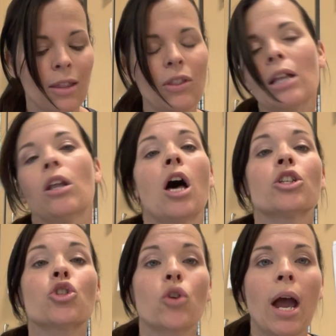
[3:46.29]
They
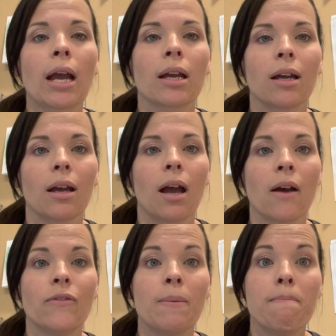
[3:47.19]
lost track
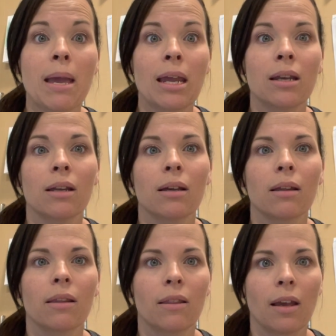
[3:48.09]
of the main
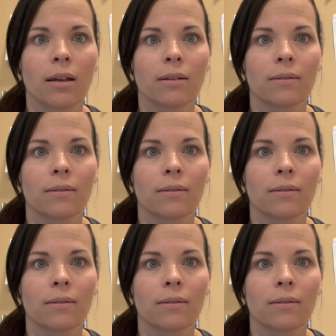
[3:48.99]
thing.